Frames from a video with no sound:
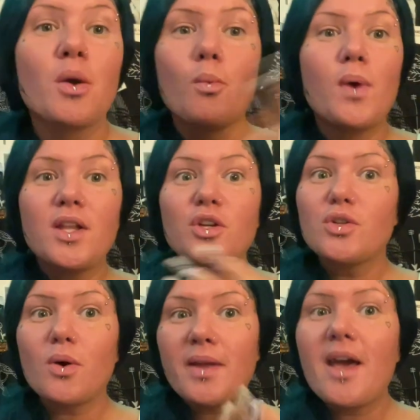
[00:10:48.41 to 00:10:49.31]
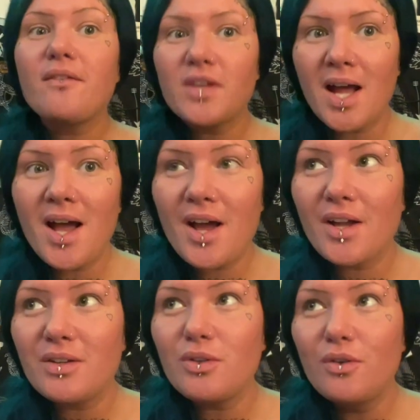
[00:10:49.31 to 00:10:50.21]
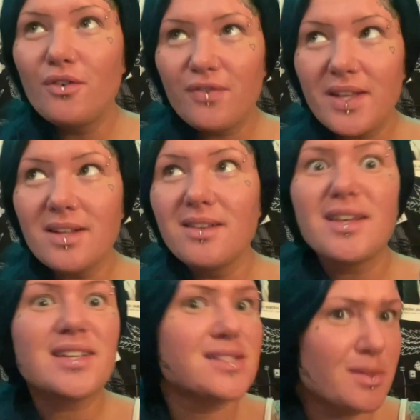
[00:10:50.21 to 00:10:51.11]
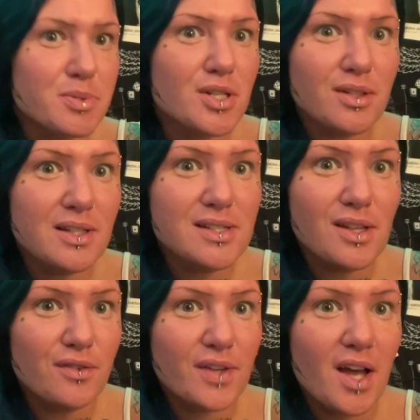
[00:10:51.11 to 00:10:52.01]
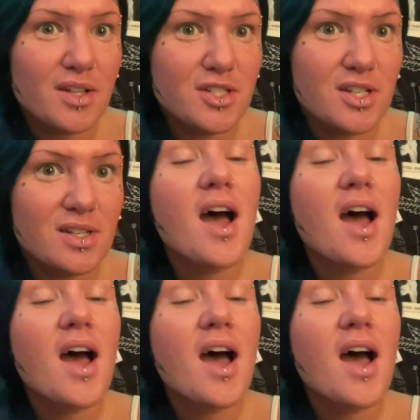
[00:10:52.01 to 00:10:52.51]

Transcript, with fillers: when you don't have it on, you feel exceptionally self-conscious.